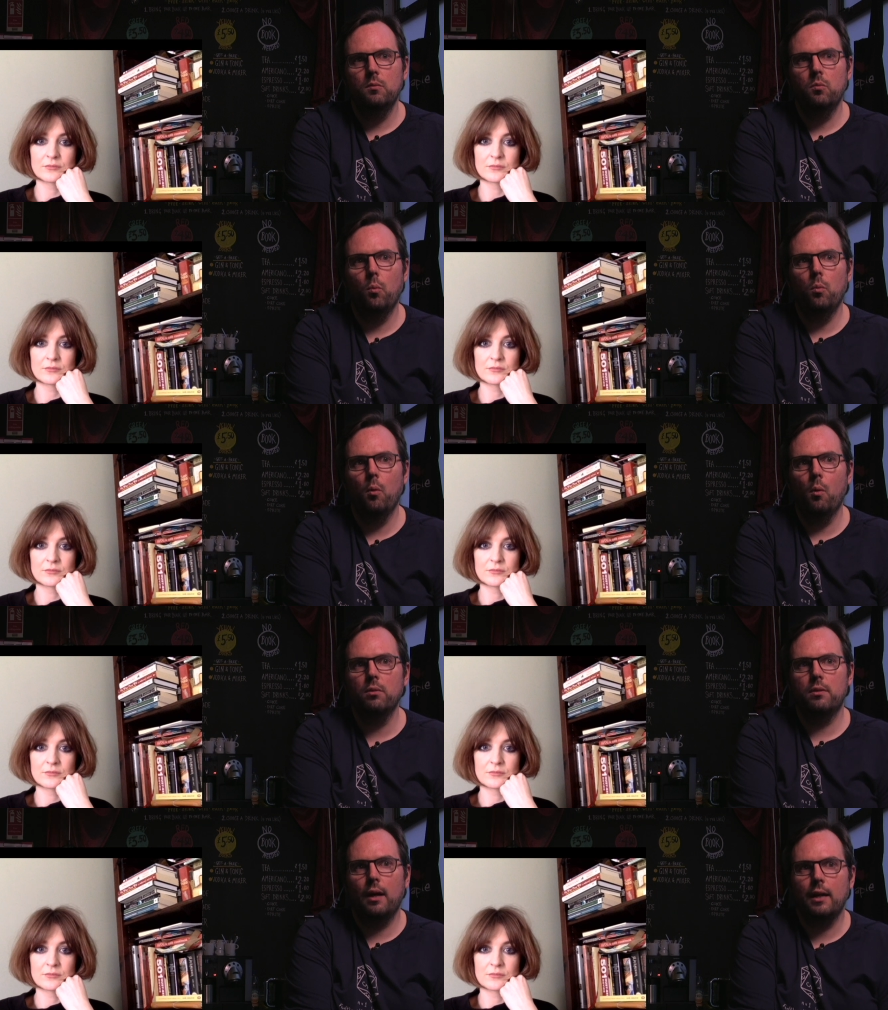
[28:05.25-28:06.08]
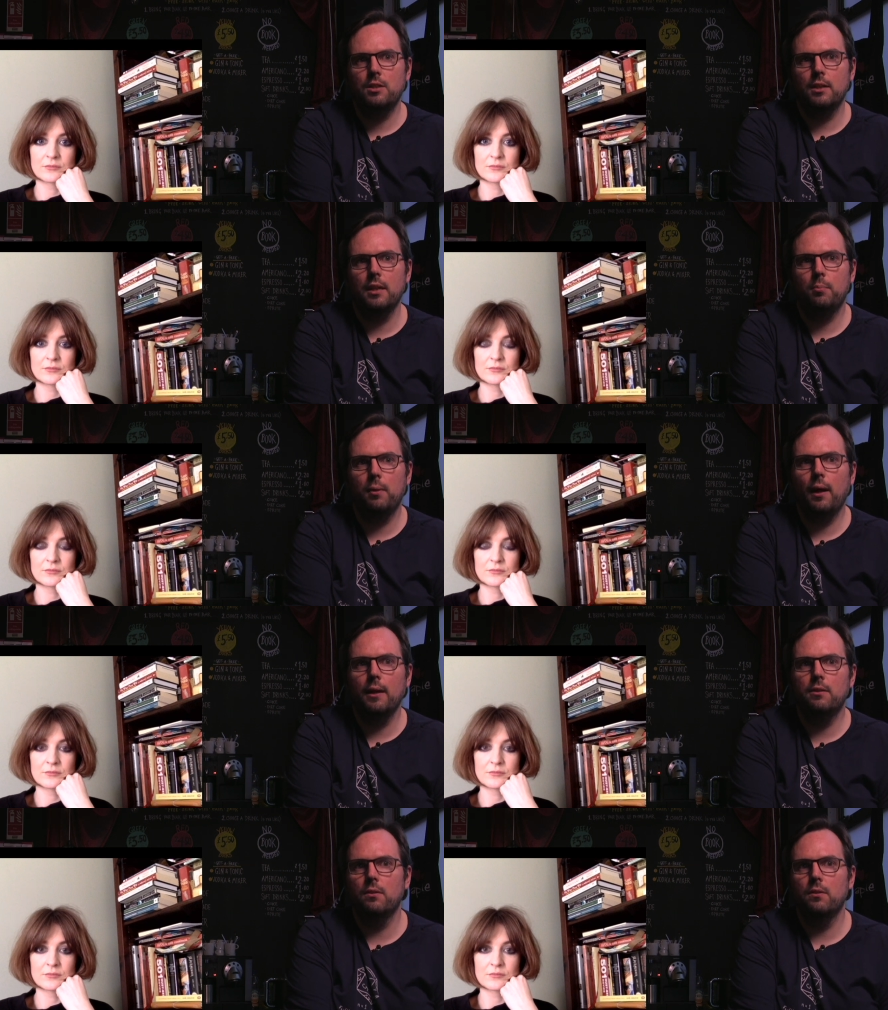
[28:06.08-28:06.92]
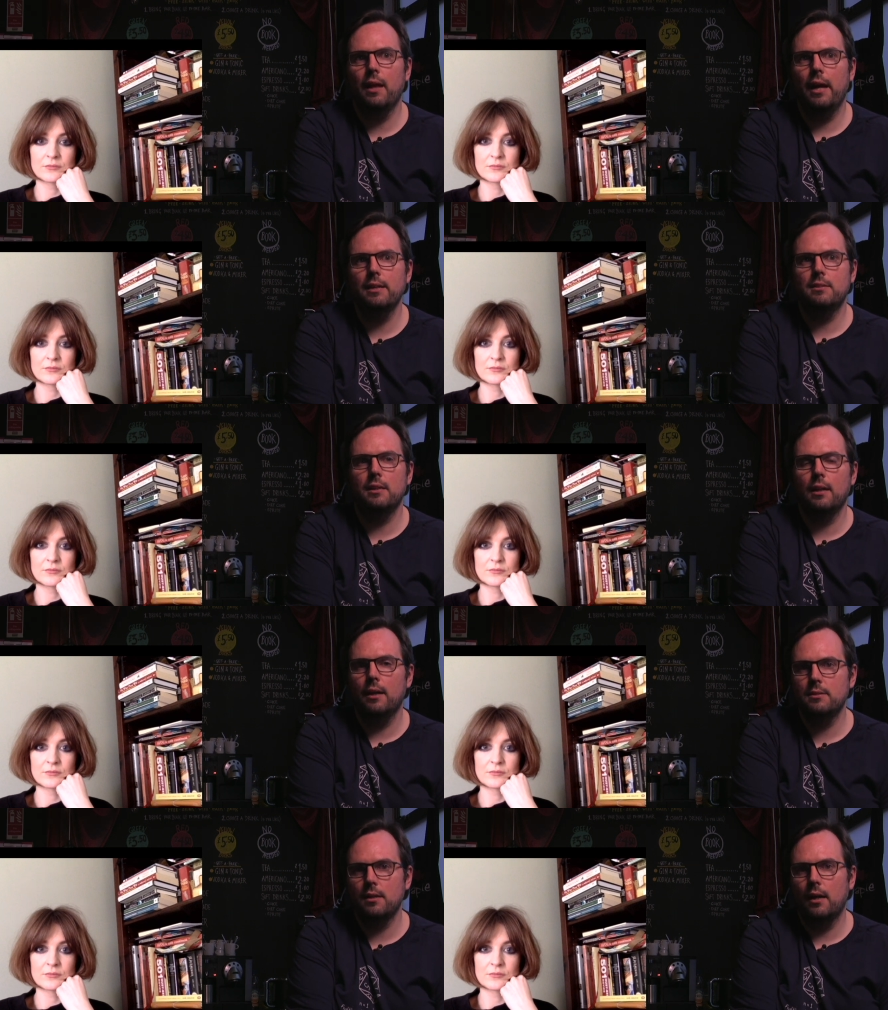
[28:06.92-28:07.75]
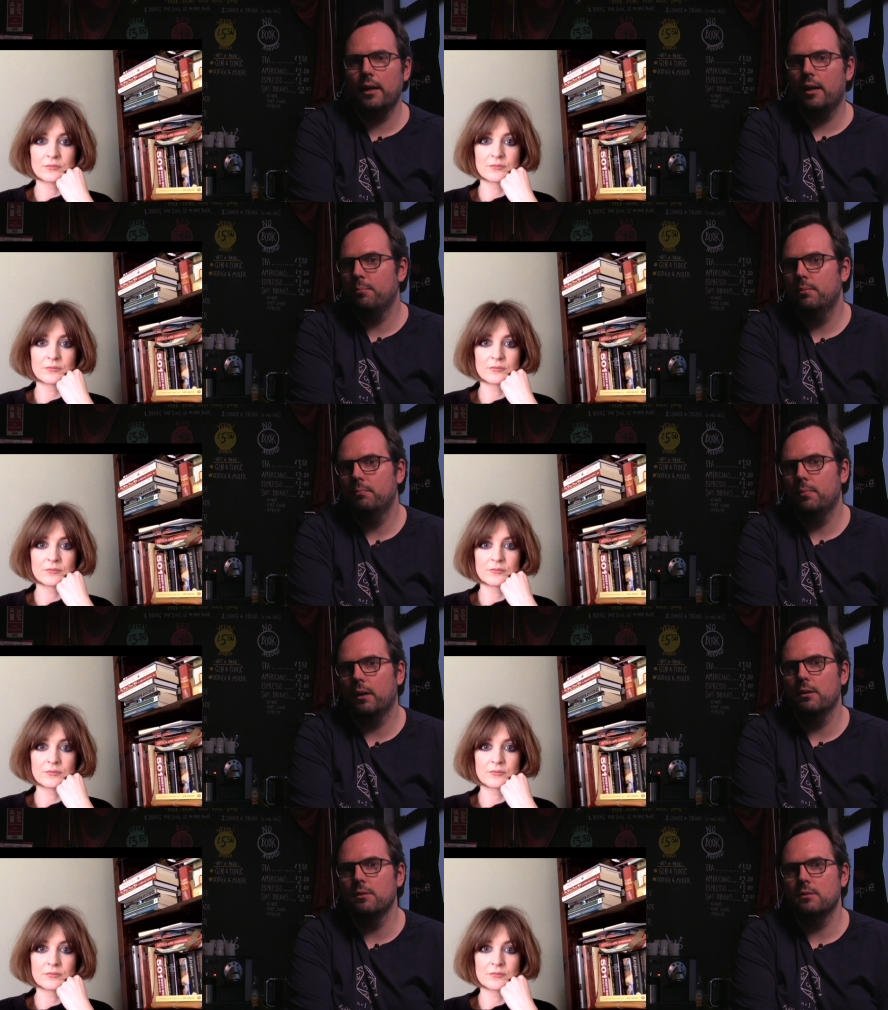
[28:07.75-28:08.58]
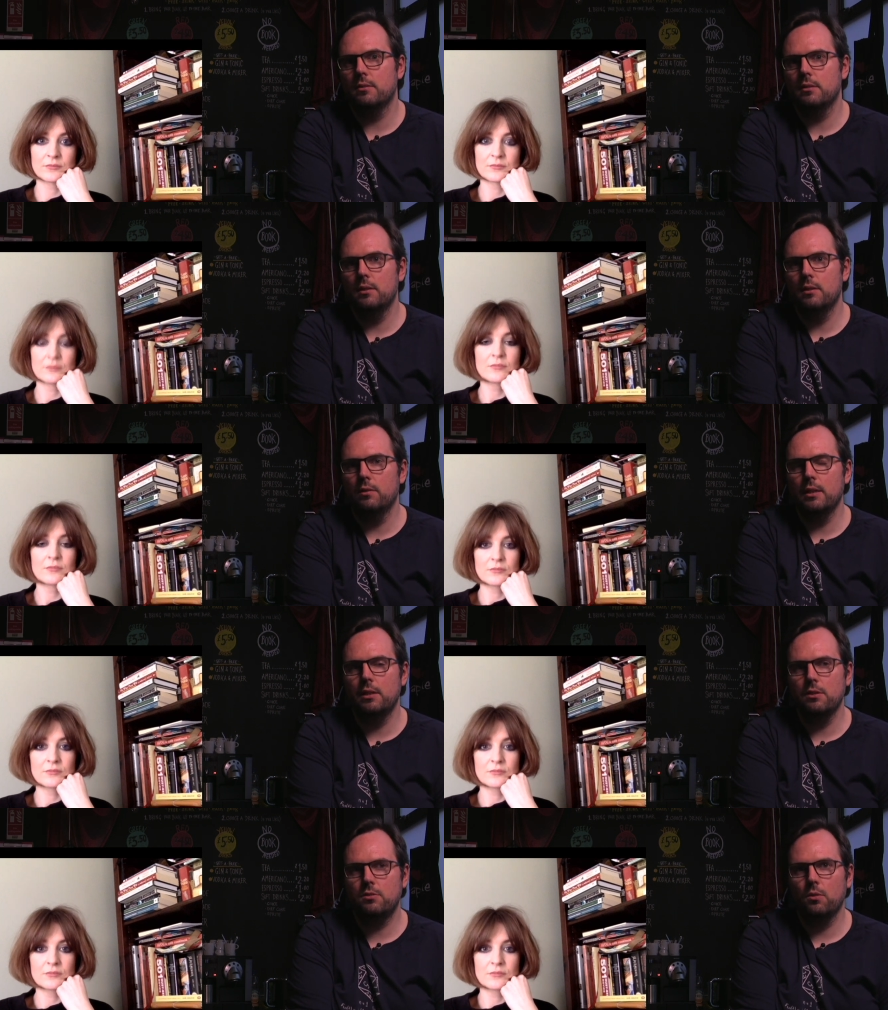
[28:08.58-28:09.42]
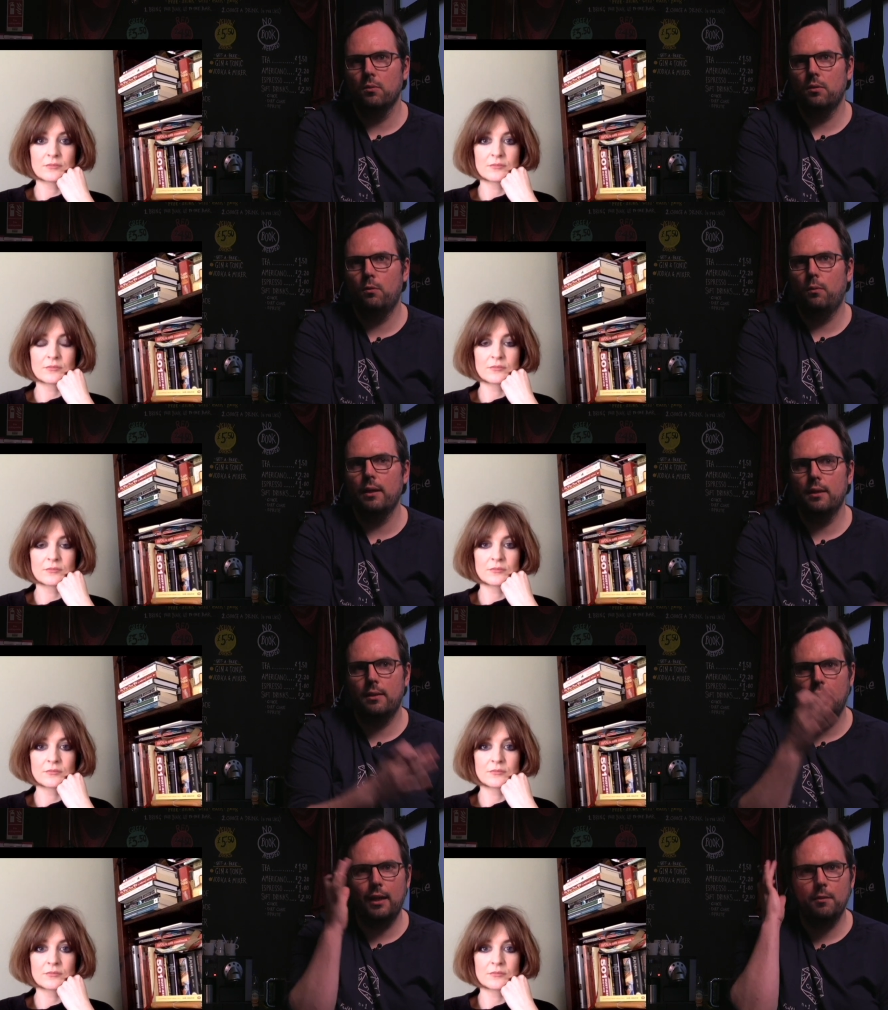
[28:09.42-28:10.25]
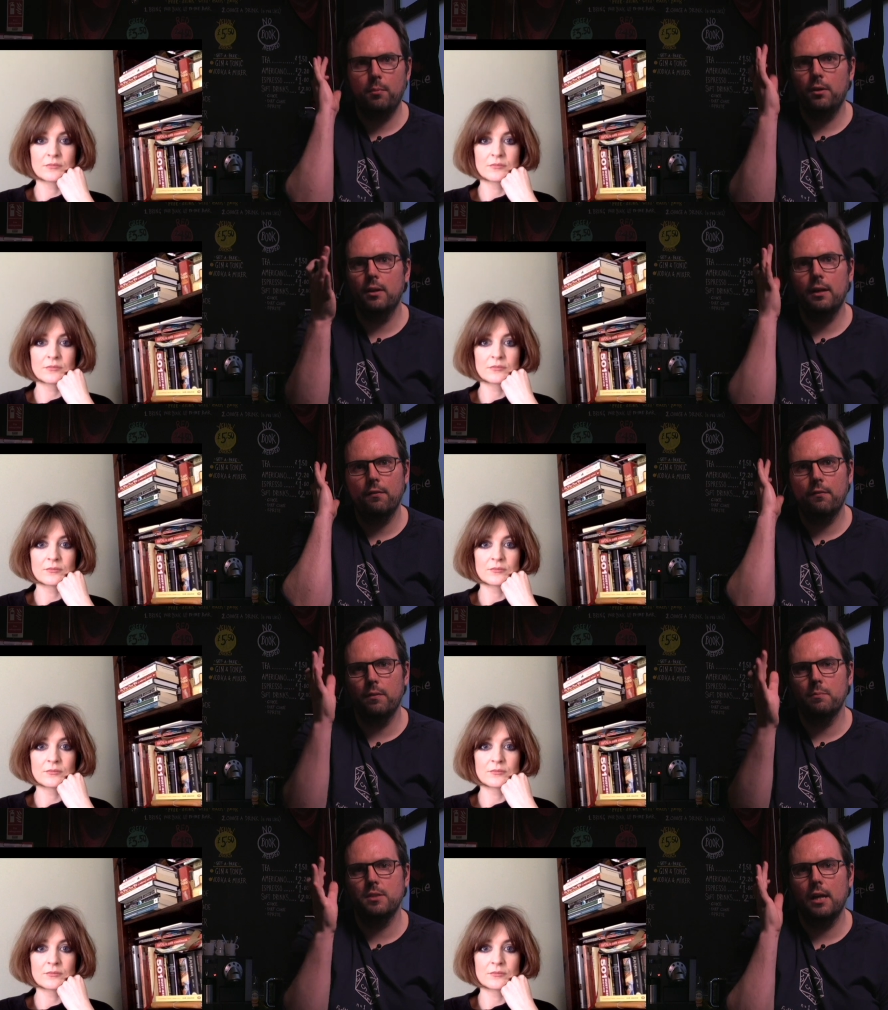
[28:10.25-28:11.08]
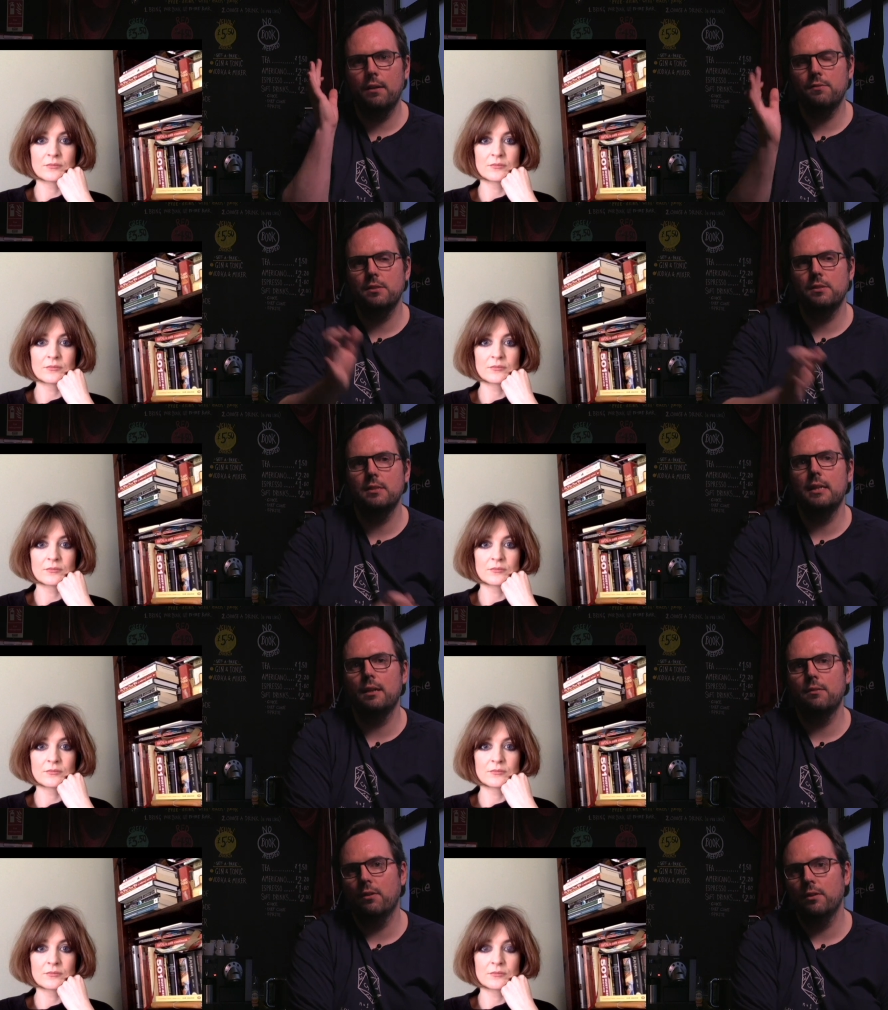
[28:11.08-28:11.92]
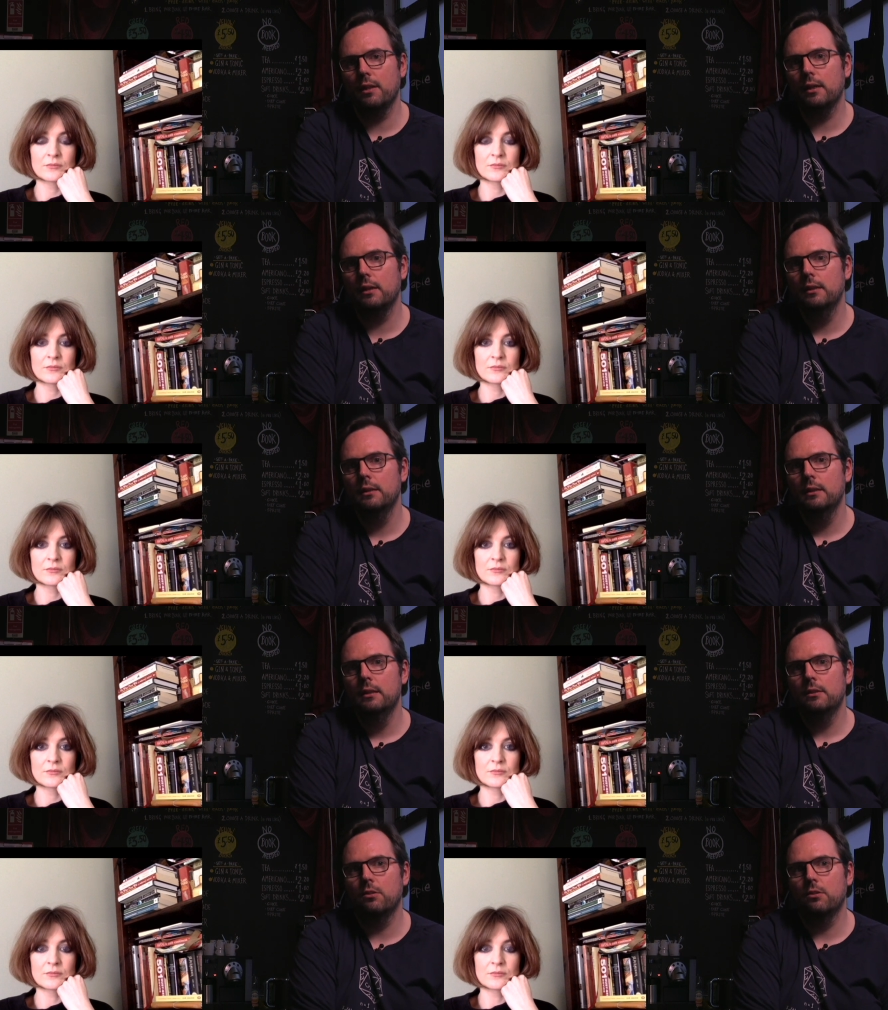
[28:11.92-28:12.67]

Speaker 1: won't actually apply to the ACNI SIAP because, you know, they just don't quite think about it of themselves as needing funding to